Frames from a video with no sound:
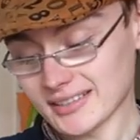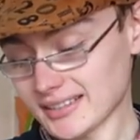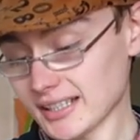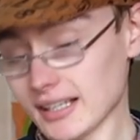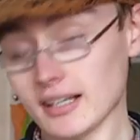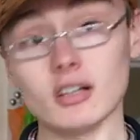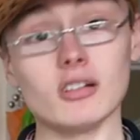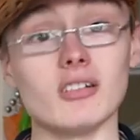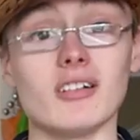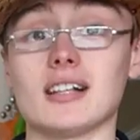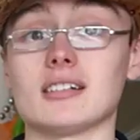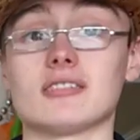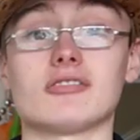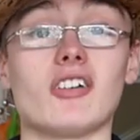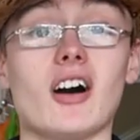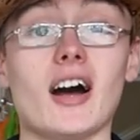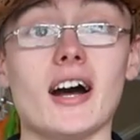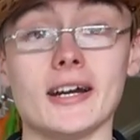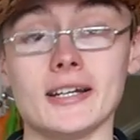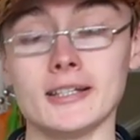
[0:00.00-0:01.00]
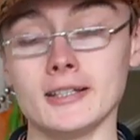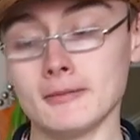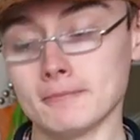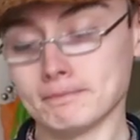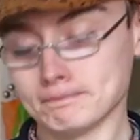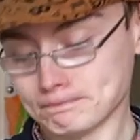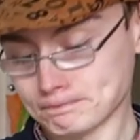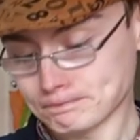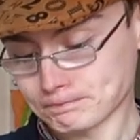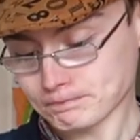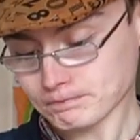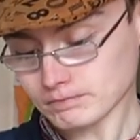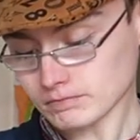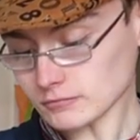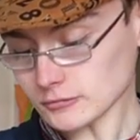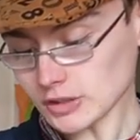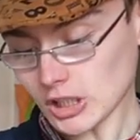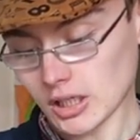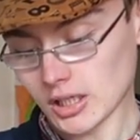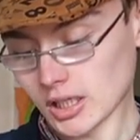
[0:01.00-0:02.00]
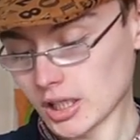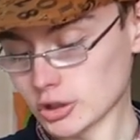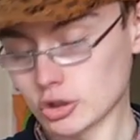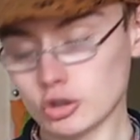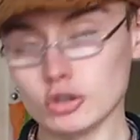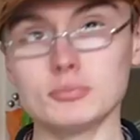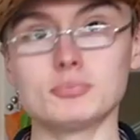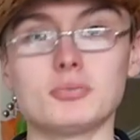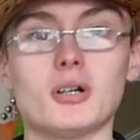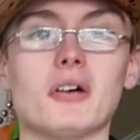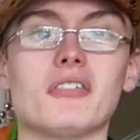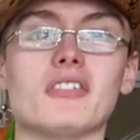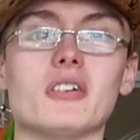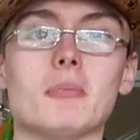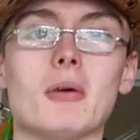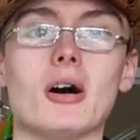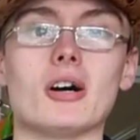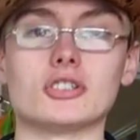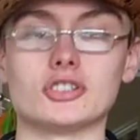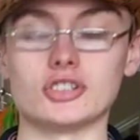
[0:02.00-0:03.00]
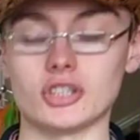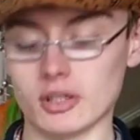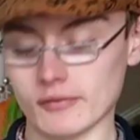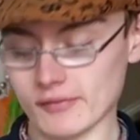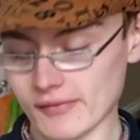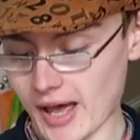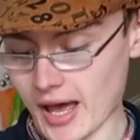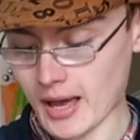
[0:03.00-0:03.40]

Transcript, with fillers: still that's fine uh, good profit margin on